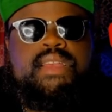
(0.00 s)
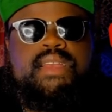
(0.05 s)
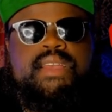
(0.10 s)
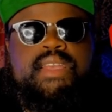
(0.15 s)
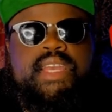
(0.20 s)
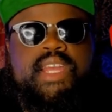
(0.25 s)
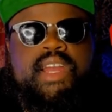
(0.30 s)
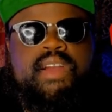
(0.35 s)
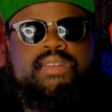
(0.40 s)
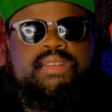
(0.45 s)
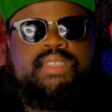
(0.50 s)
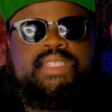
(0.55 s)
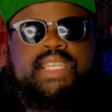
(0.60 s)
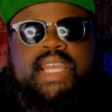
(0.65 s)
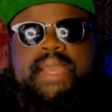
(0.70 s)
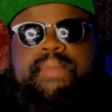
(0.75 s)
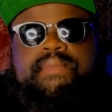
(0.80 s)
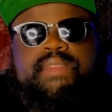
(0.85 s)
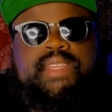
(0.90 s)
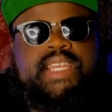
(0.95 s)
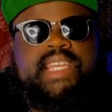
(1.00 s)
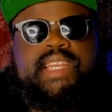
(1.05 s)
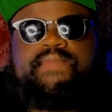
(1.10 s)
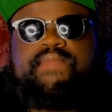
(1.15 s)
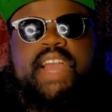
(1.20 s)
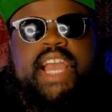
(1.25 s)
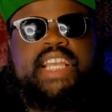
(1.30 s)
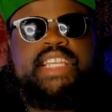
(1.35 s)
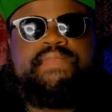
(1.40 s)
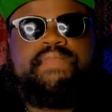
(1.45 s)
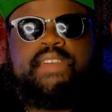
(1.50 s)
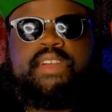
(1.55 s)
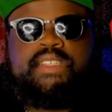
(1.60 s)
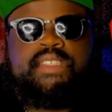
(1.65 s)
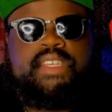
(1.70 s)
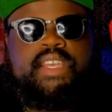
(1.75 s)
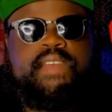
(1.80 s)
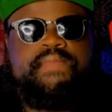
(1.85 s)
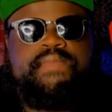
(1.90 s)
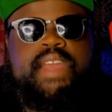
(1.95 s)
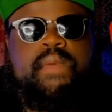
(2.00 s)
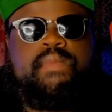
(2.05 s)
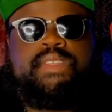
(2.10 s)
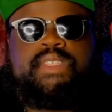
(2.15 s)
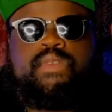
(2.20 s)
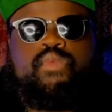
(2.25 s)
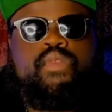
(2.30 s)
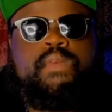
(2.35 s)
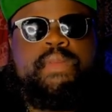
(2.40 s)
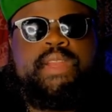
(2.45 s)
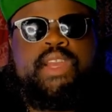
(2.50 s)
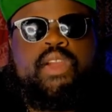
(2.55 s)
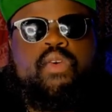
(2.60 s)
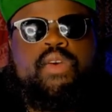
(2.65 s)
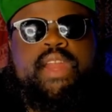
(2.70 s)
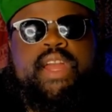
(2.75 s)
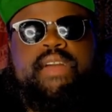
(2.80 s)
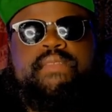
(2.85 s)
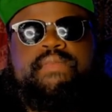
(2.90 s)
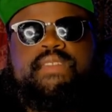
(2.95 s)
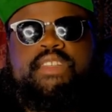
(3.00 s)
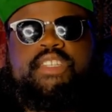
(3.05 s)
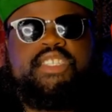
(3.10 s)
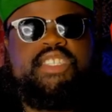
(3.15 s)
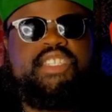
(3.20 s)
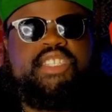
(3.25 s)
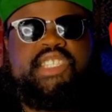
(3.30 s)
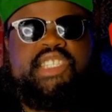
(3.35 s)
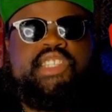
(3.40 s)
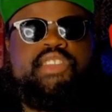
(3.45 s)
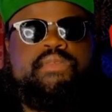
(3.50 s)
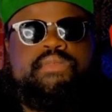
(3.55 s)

You know, same eh, vice versa. If that was the woman going out for just